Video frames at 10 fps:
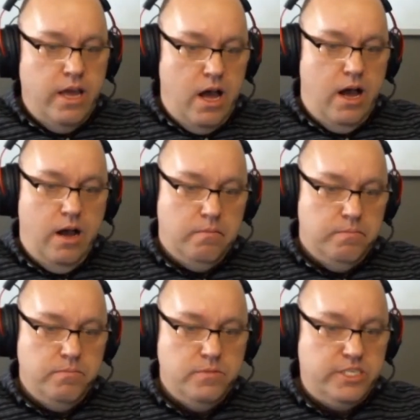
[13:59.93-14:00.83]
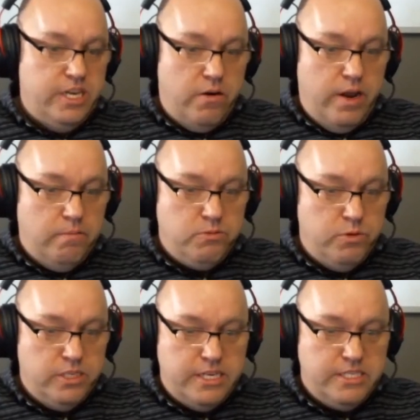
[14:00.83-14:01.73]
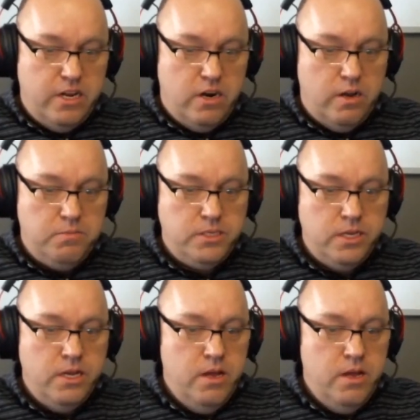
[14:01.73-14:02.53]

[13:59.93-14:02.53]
um, C R Ms, real estate C R Ms,